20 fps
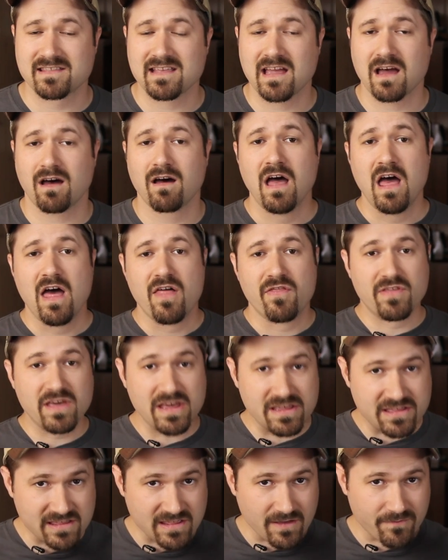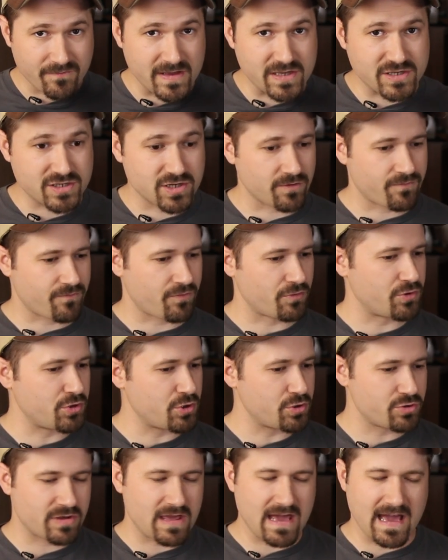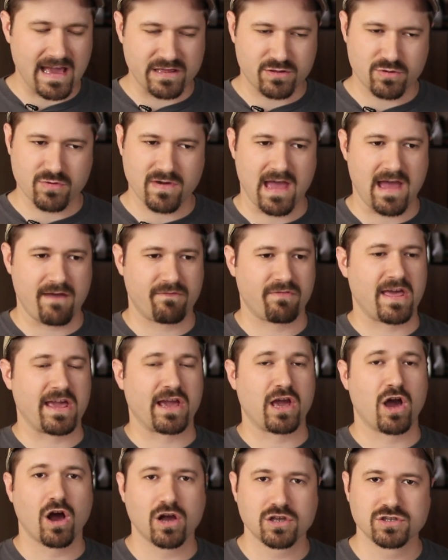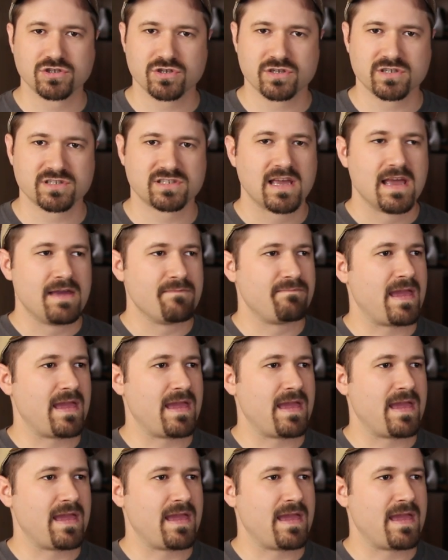Now, this is a feature for you guys who have like hundreds,